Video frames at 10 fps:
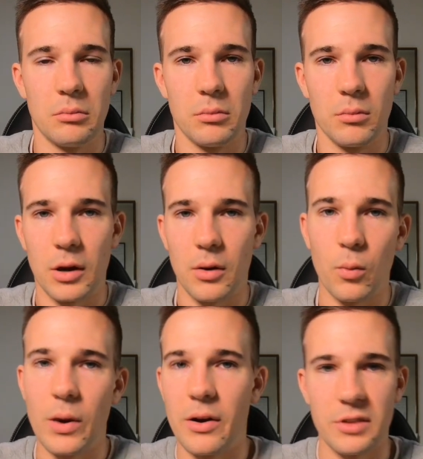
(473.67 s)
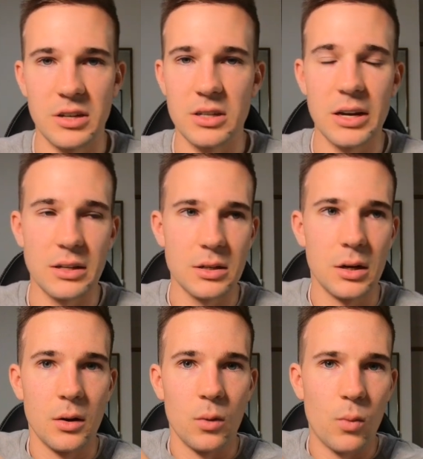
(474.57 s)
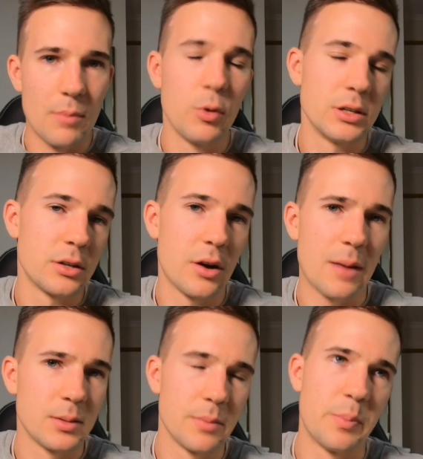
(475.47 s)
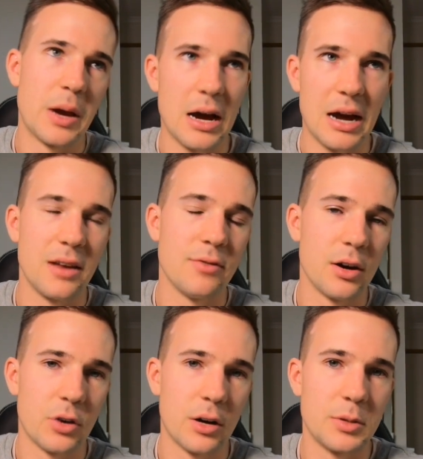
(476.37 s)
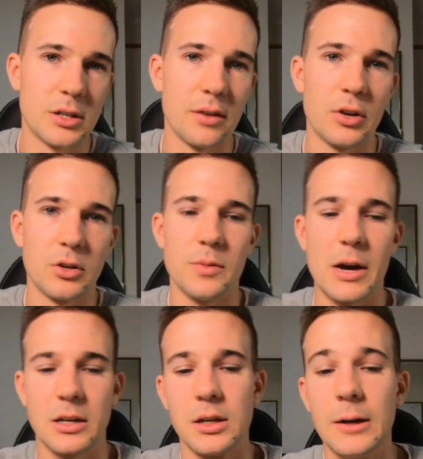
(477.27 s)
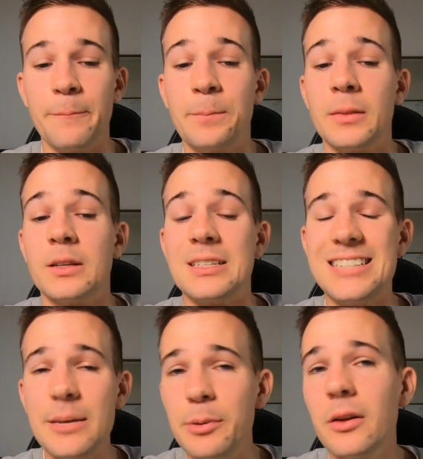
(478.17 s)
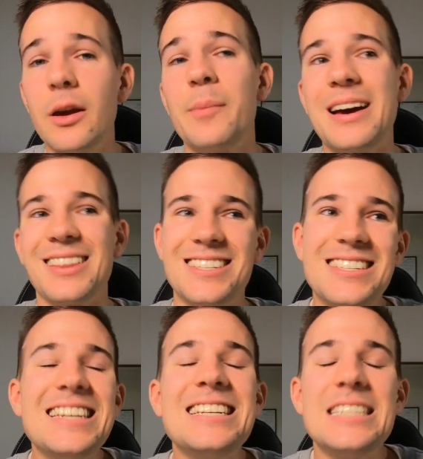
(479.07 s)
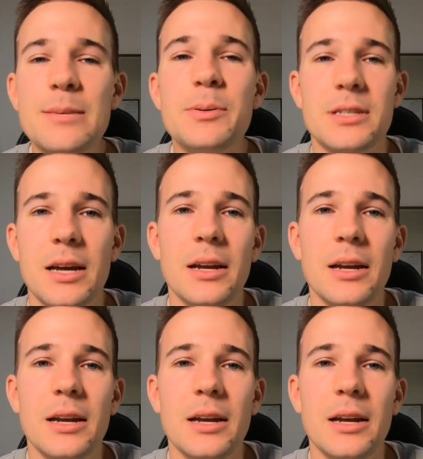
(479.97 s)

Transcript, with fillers: uh, where everything sits, 1.0 happens about 85 90% of VO2 max. Typically, about the 60%,